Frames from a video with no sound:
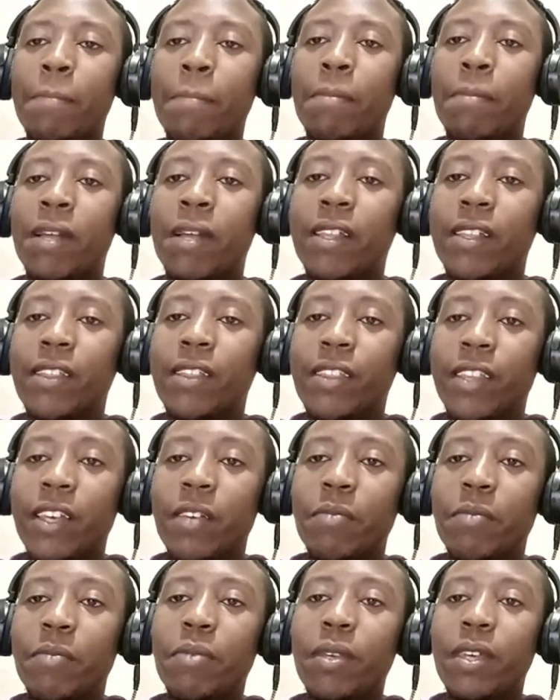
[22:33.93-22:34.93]
But the
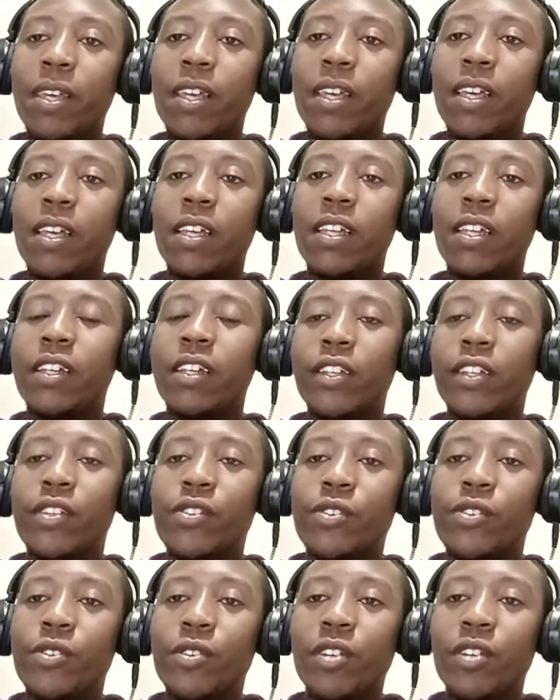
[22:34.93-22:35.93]
thing being
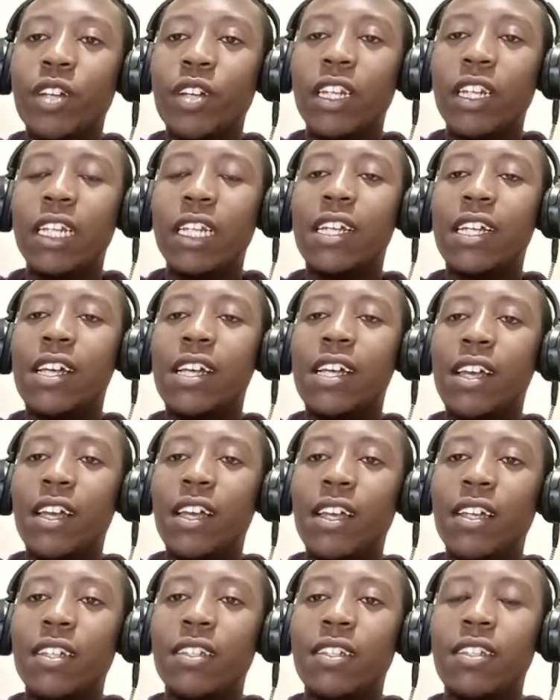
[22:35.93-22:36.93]
destroyed
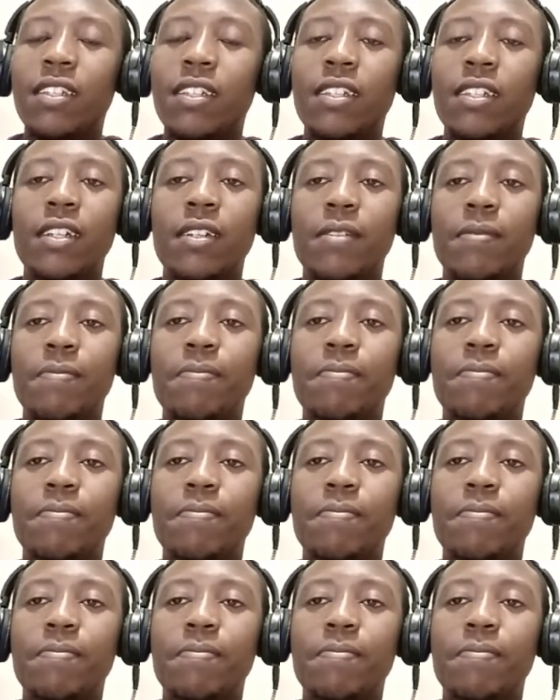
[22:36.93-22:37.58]
is sin.